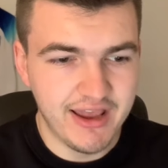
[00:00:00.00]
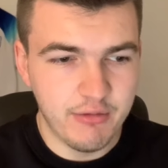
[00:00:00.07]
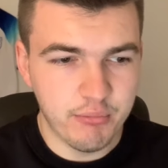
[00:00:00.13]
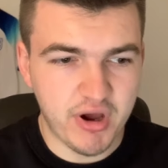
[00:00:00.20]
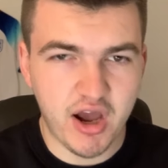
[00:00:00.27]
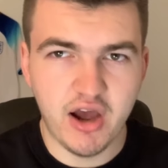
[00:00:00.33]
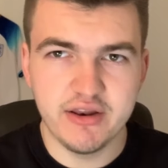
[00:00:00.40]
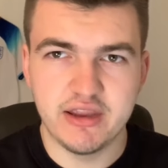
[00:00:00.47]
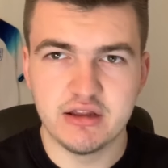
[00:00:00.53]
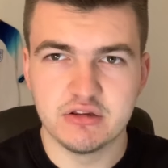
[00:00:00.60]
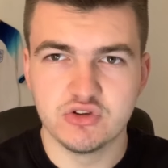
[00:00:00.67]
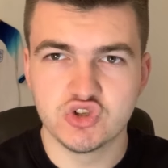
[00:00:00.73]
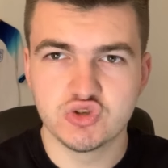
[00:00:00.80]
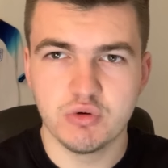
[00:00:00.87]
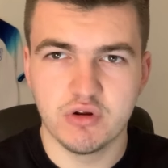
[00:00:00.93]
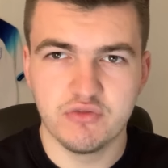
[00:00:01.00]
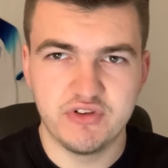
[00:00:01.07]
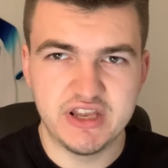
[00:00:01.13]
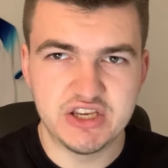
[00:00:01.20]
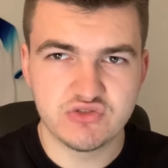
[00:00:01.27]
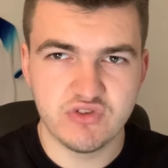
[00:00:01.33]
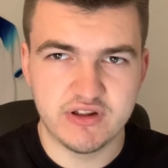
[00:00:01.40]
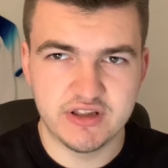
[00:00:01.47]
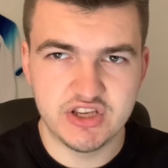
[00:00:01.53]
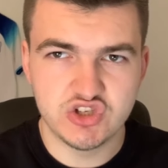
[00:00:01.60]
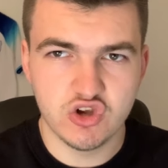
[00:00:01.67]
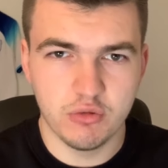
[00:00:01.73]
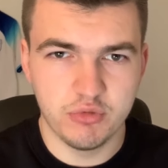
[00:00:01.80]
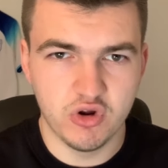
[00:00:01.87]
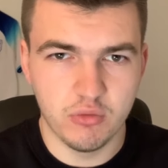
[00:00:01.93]
part of the England squad for these friendlies
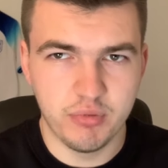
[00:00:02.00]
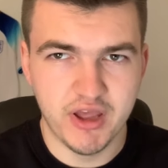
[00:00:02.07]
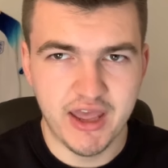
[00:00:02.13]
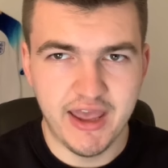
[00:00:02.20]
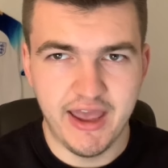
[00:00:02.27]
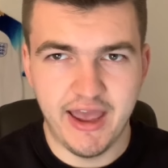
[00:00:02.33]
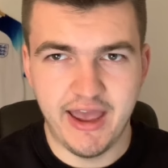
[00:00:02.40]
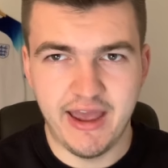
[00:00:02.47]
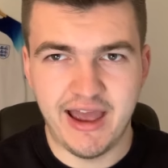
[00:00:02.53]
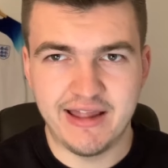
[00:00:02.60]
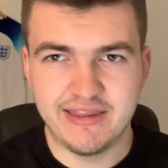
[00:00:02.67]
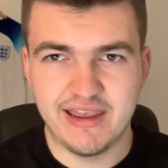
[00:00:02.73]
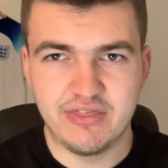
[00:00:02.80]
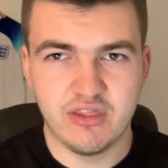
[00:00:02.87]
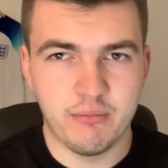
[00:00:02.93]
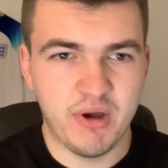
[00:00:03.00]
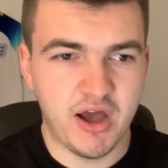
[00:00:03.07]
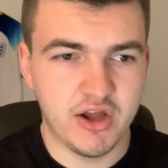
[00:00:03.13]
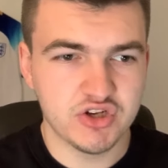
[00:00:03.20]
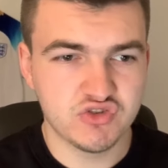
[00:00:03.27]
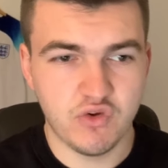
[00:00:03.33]
coming up at the end of March?